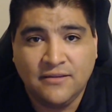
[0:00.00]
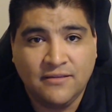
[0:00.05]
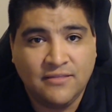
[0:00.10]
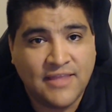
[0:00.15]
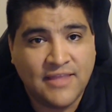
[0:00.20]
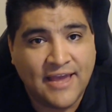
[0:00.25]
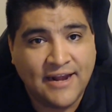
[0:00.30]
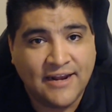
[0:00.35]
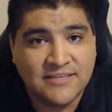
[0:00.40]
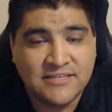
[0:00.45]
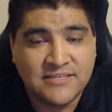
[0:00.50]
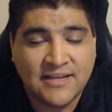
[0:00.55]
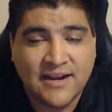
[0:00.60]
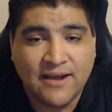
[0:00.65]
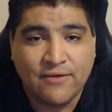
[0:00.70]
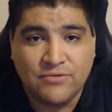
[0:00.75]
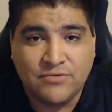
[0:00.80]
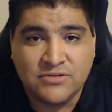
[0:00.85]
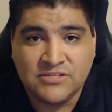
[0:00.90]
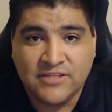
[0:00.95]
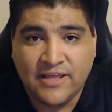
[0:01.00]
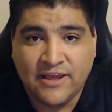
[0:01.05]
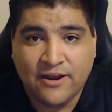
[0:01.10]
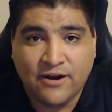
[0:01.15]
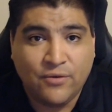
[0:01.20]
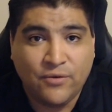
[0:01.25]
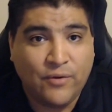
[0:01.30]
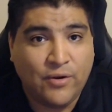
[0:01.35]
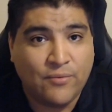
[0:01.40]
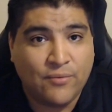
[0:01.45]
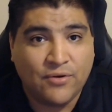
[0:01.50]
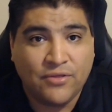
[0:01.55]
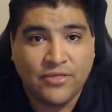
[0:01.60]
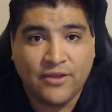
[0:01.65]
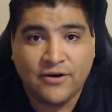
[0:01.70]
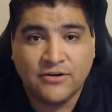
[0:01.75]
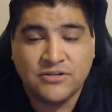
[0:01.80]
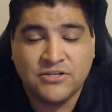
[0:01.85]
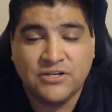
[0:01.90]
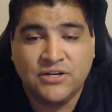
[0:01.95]
tenants that I was there, and we were
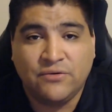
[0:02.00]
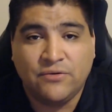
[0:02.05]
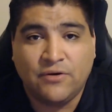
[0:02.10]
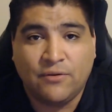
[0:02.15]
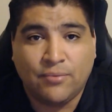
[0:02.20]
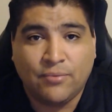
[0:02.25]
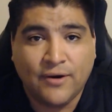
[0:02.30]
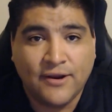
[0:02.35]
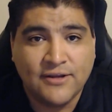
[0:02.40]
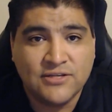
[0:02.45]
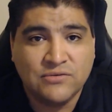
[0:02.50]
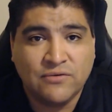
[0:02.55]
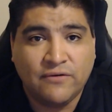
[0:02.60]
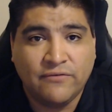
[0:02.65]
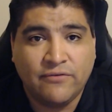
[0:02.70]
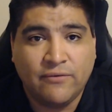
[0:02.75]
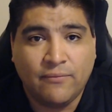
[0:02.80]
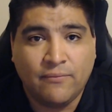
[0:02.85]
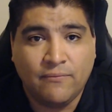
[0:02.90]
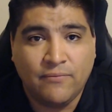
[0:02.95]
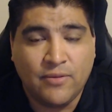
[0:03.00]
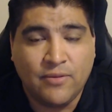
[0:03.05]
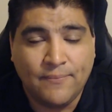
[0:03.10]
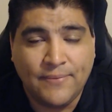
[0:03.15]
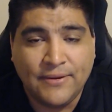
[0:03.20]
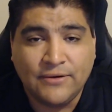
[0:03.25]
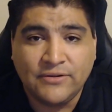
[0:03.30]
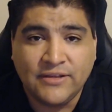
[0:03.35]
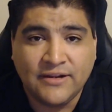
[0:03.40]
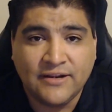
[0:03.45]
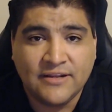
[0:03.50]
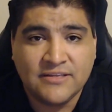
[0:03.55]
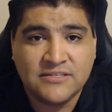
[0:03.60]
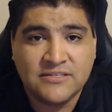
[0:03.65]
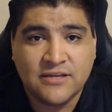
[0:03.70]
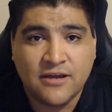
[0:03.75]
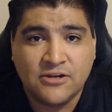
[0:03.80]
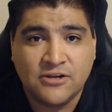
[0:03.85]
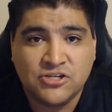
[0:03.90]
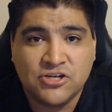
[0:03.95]
there to do an appraisal of the building and
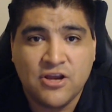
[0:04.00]
such.